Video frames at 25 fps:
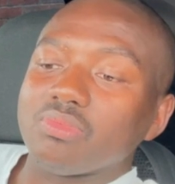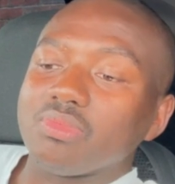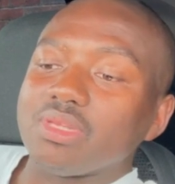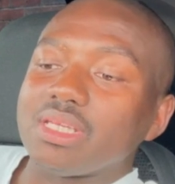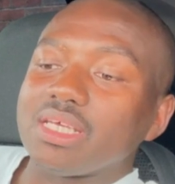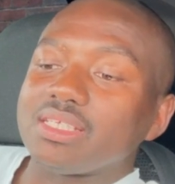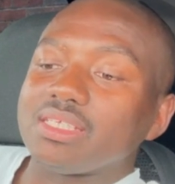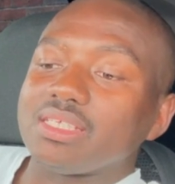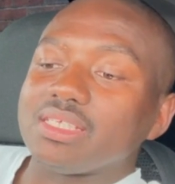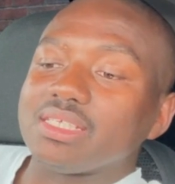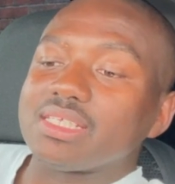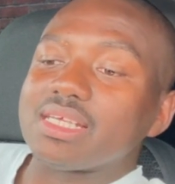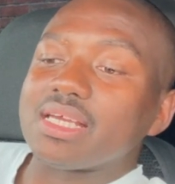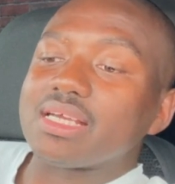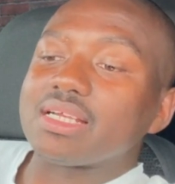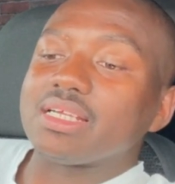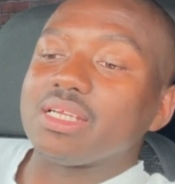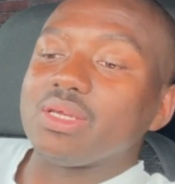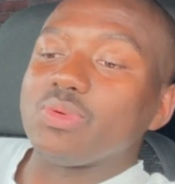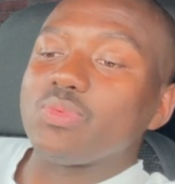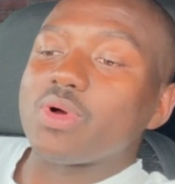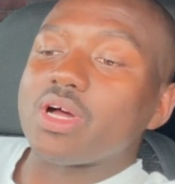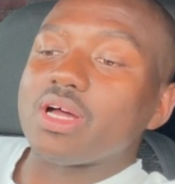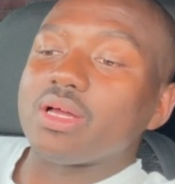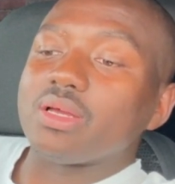That's
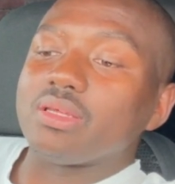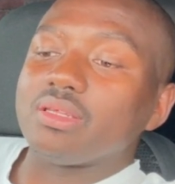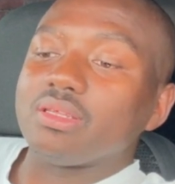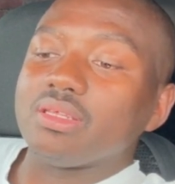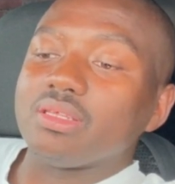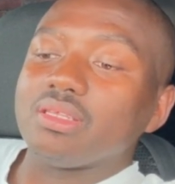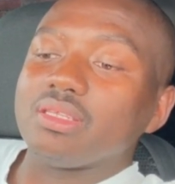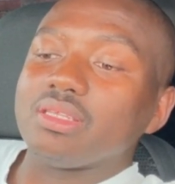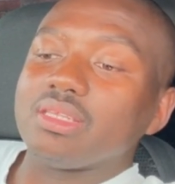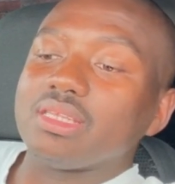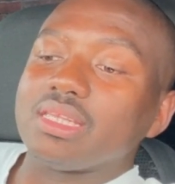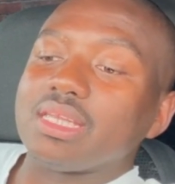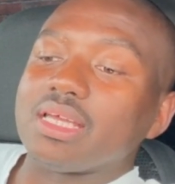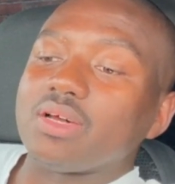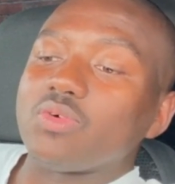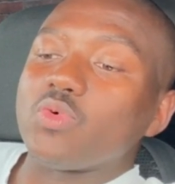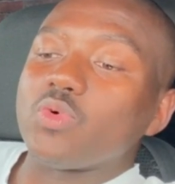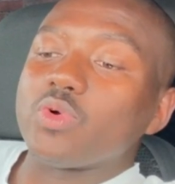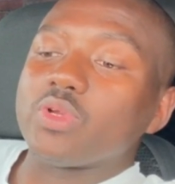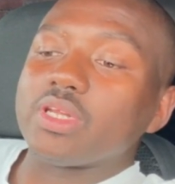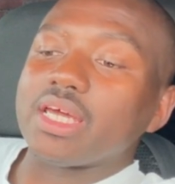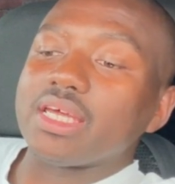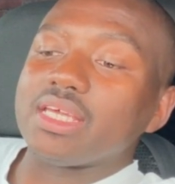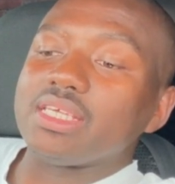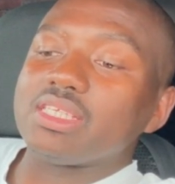exactly what
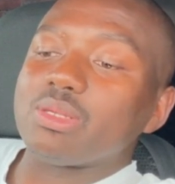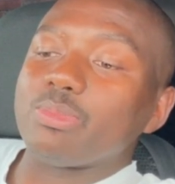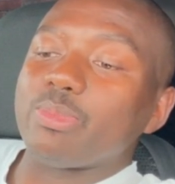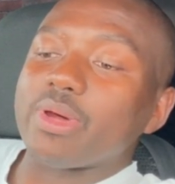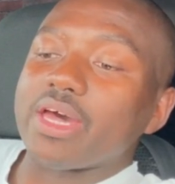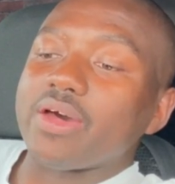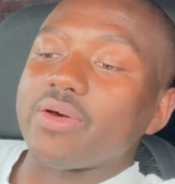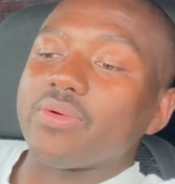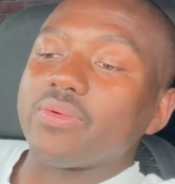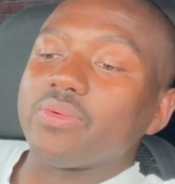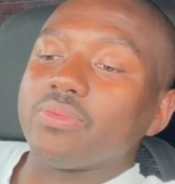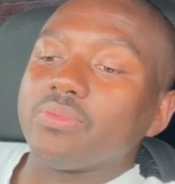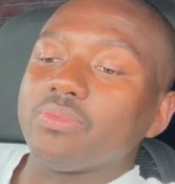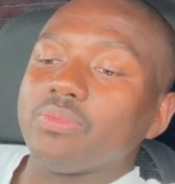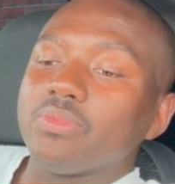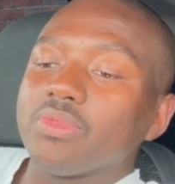all that is about.